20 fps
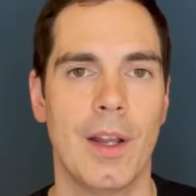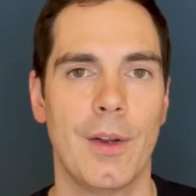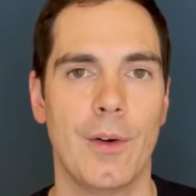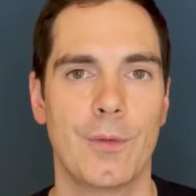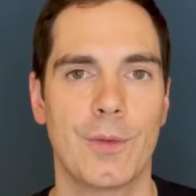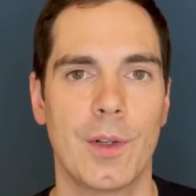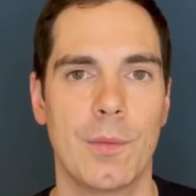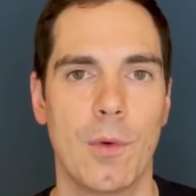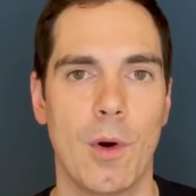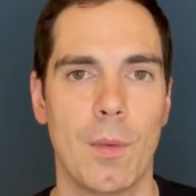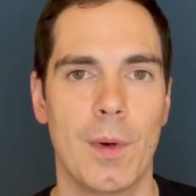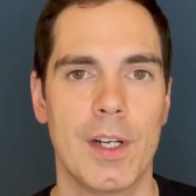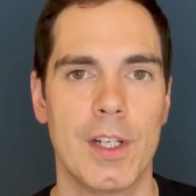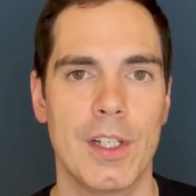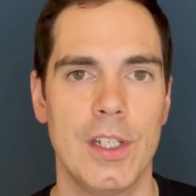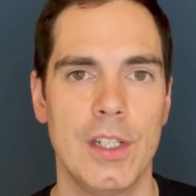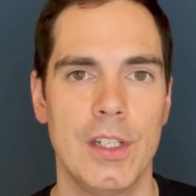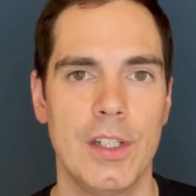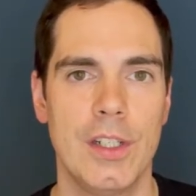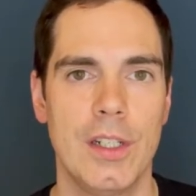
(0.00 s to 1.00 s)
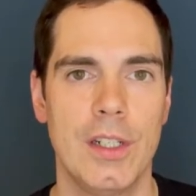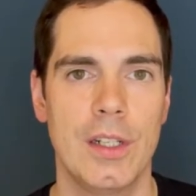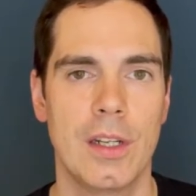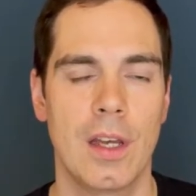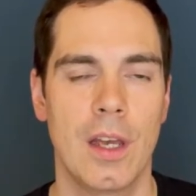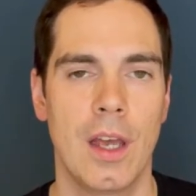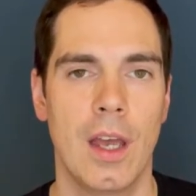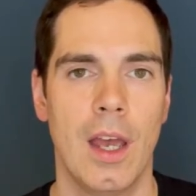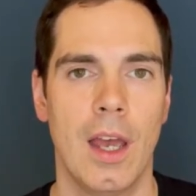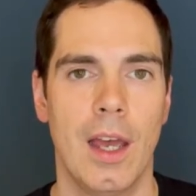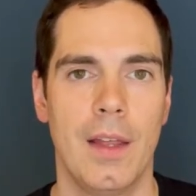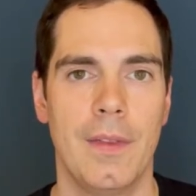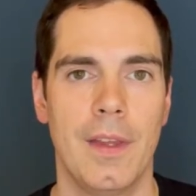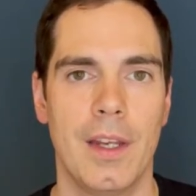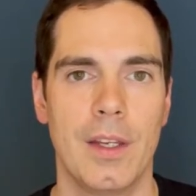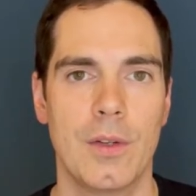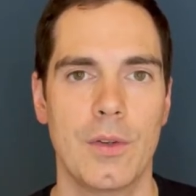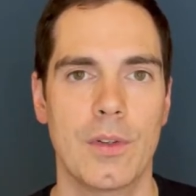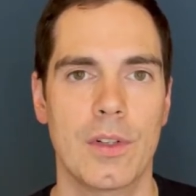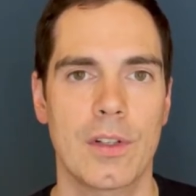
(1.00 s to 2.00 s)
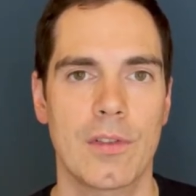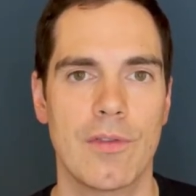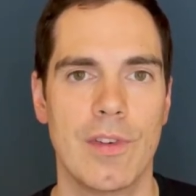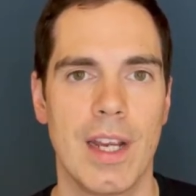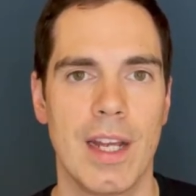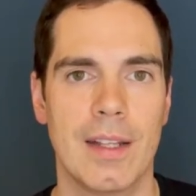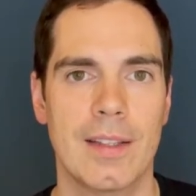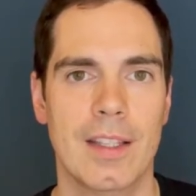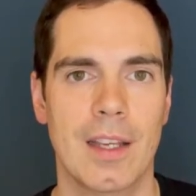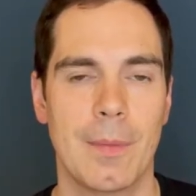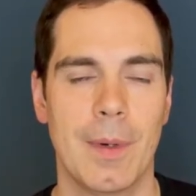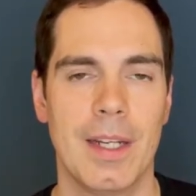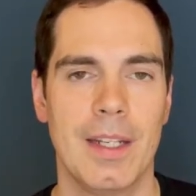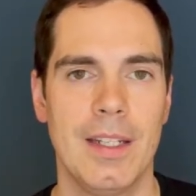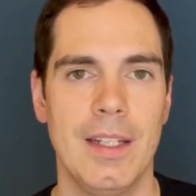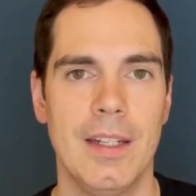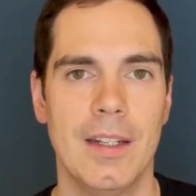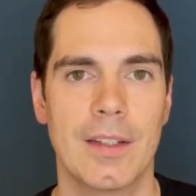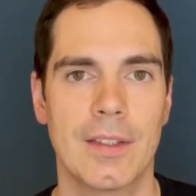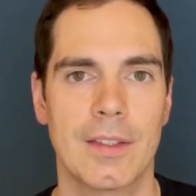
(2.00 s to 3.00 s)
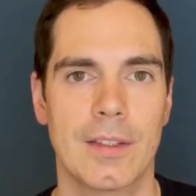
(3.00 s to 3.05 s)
of the mobile cheat sheet, and then you create some ideas.